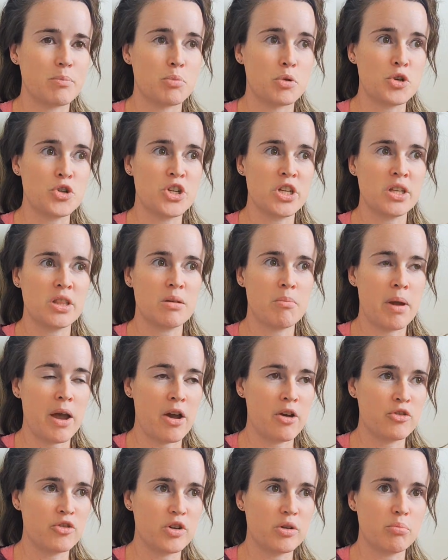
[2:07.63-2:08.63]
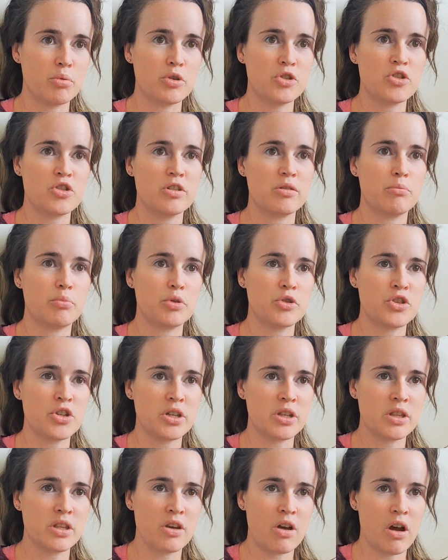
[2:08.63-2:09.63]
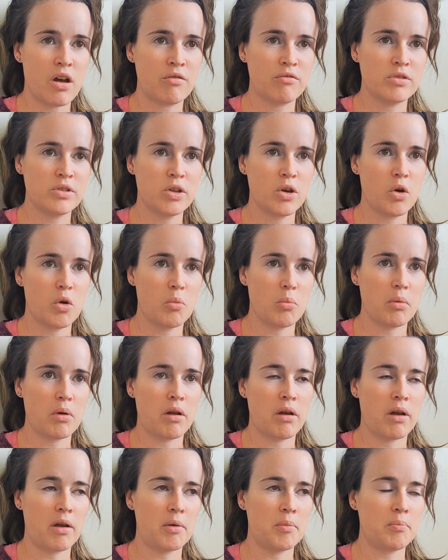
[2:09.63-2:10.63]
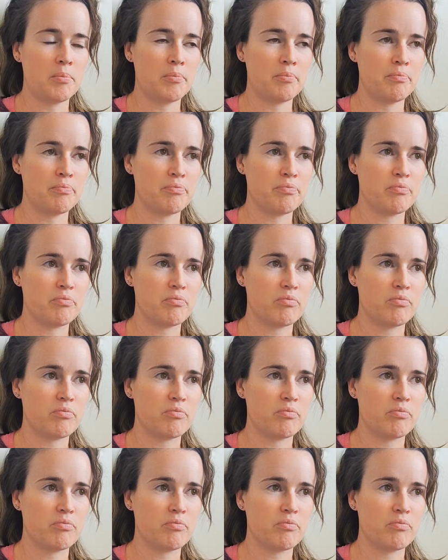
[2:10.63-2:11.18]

pushing the boundary, push, pushing the envelope, um,